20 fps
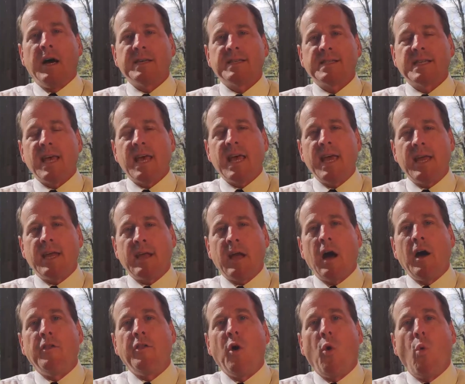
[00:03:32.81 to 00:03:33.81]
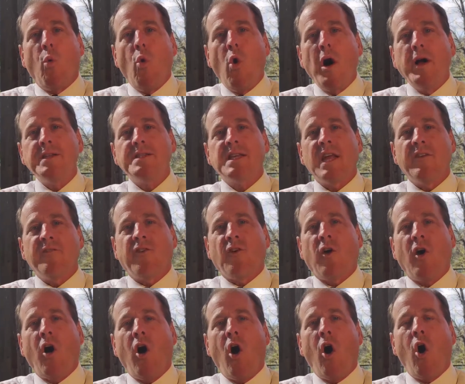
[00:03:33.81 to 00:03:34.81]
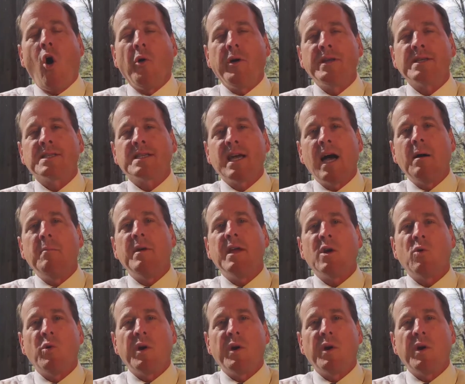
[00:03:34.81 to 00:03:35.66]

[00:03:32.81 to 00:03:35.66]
saying the once and for all is coming.